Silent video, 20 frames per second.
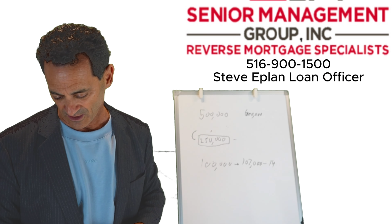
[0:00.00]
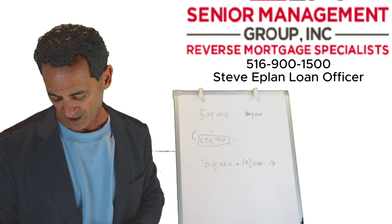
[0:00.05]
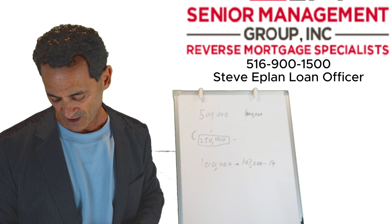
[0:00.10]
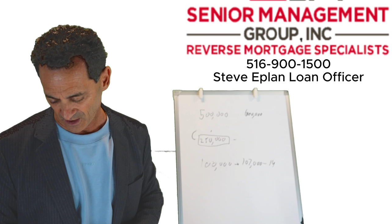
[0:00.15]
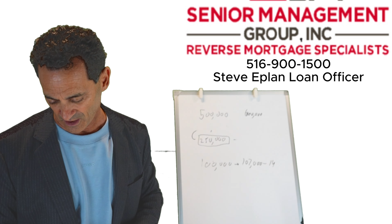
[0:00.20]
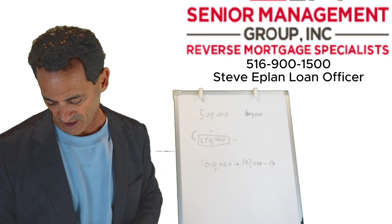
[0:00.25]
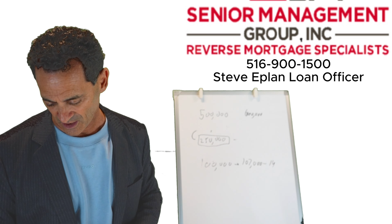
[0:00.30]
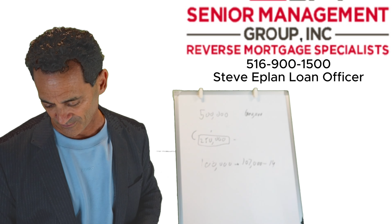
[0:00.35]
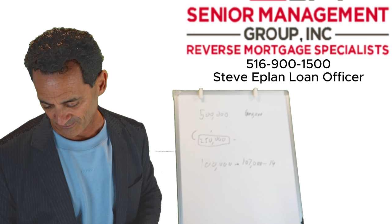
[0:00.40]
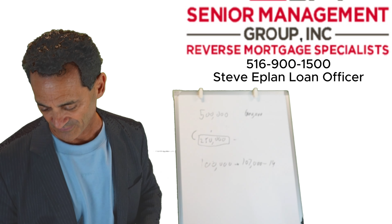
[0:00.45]

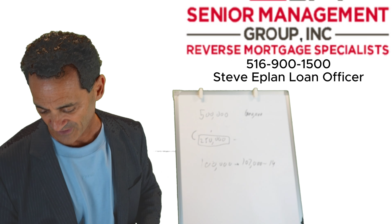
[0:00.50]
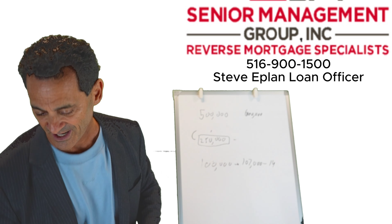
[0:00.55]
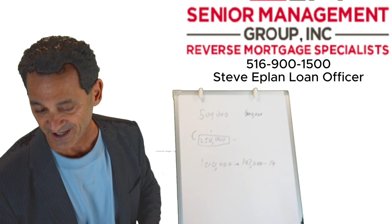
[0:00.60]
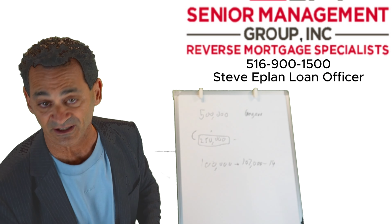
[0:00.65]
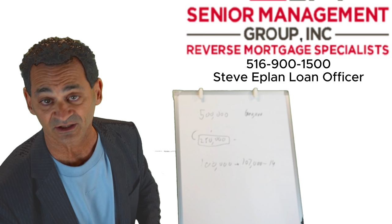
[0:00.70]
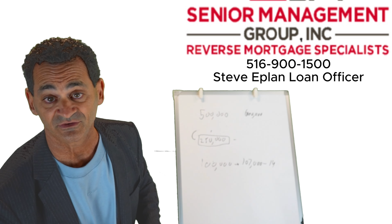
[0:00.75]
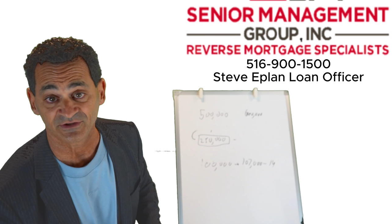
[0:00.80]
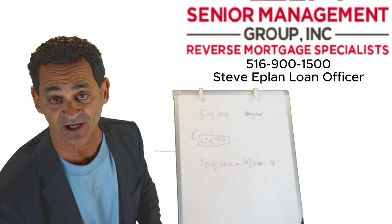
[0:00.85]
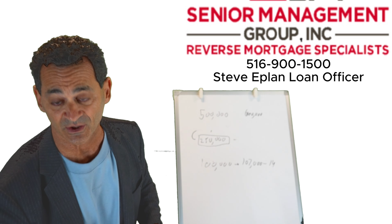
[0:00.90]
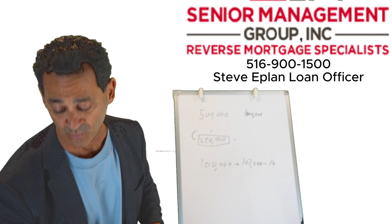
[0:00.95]
I'm
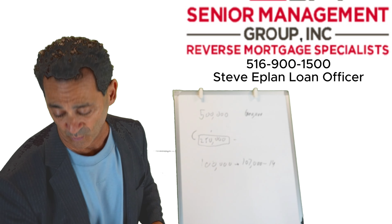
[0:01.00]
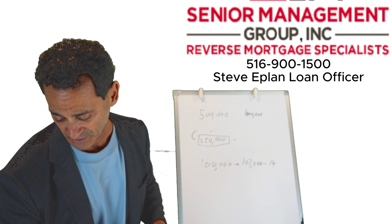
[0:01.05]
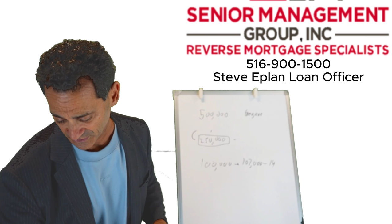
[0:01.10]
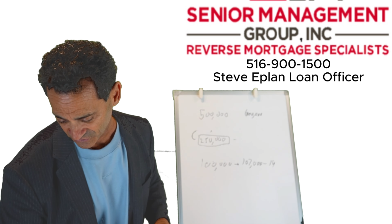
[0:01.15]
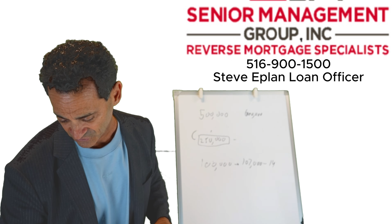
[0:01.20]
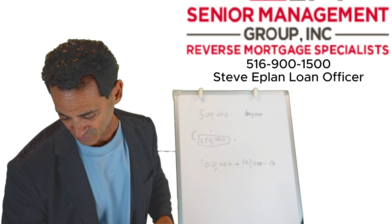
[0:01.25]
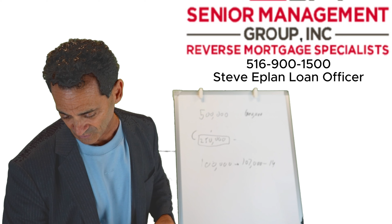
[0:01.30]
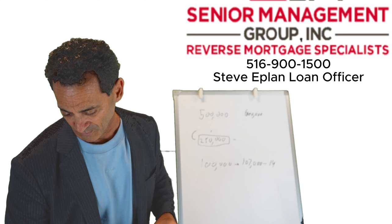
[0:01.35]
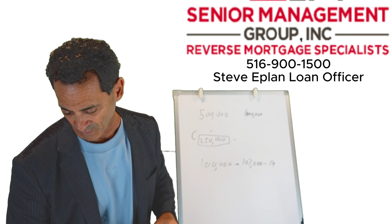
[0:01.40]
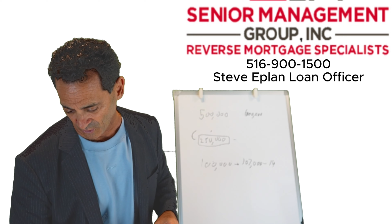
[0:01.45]
going to take 1 or
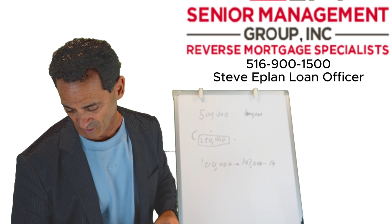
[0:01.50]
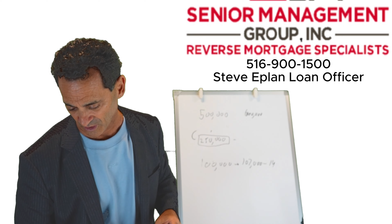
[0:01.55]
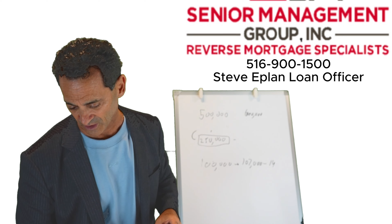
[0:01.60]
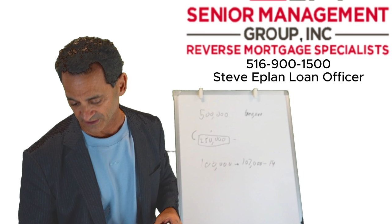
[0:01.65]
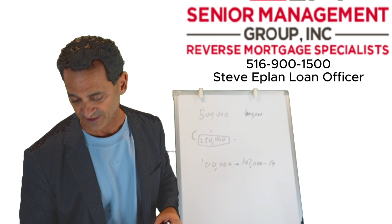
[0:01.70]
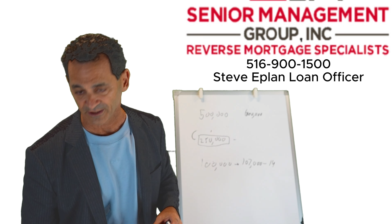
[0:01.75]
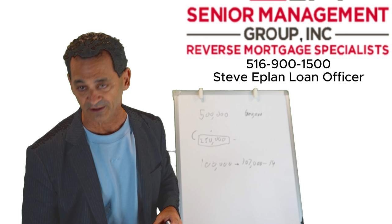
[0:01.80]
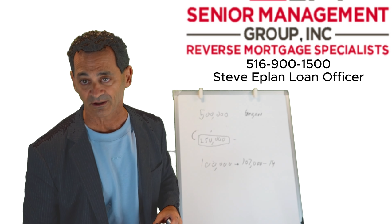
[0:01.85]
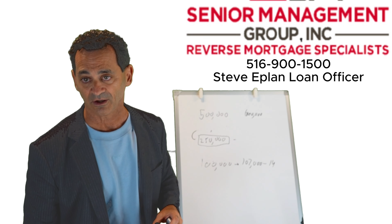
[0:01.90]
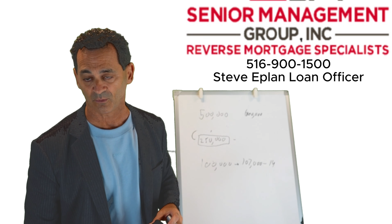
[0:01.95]
2 more,
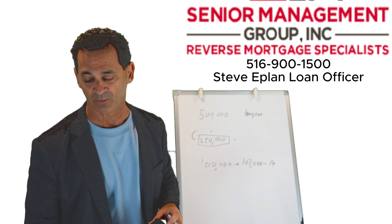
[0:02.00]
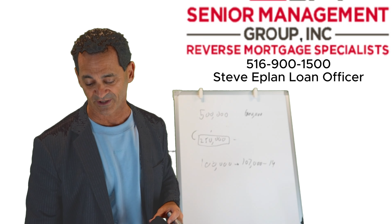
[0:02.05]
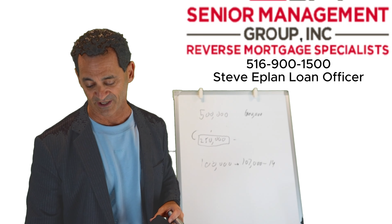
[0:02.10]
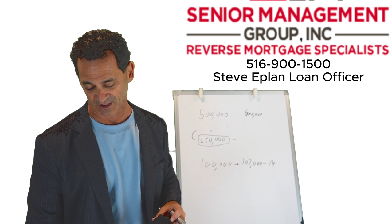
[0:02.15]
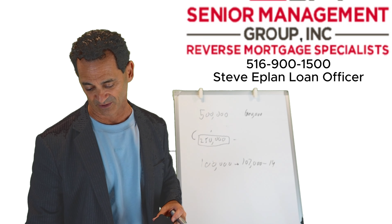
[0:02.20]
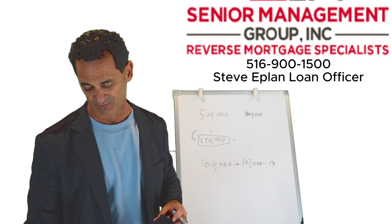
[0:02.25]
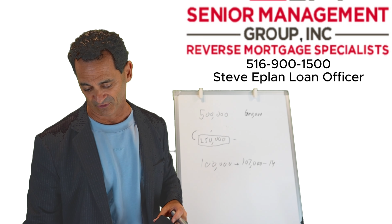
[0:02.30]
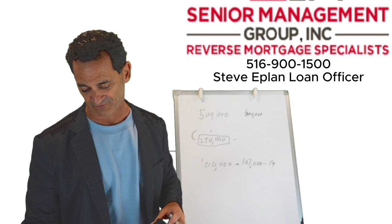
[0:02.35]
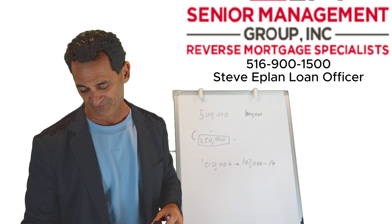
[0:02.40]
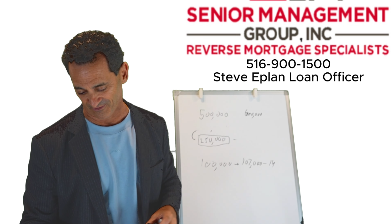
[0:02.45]
and then we
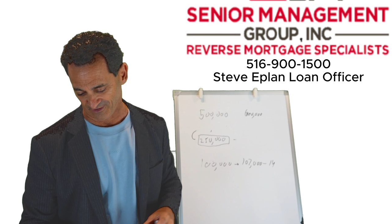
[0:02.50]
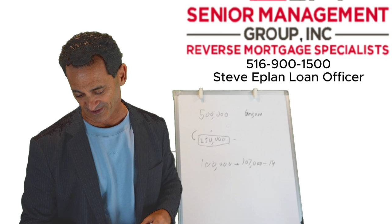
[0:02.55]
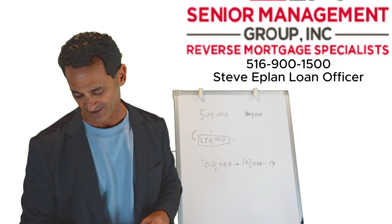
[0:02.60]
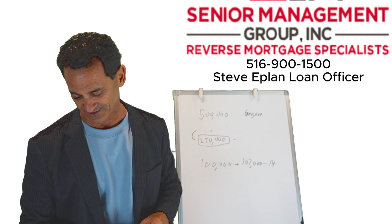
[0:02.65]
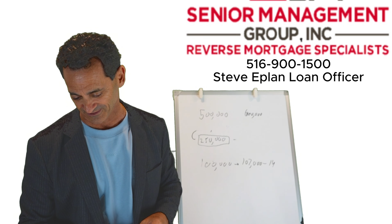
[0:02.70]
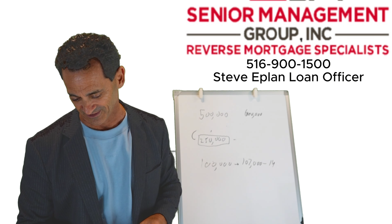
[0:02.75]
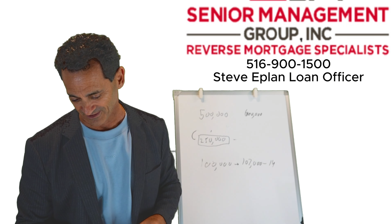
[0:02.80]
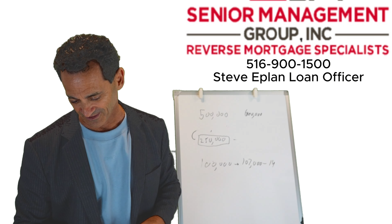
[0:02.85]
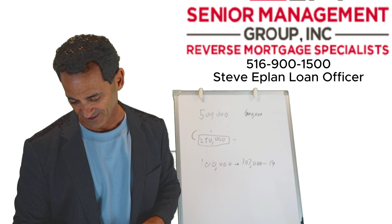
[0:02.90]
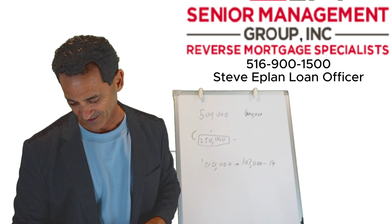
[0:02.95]
got to move
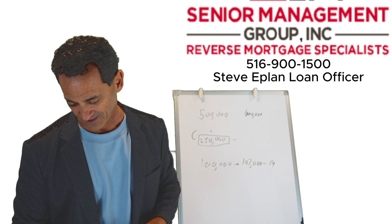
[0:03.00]
on.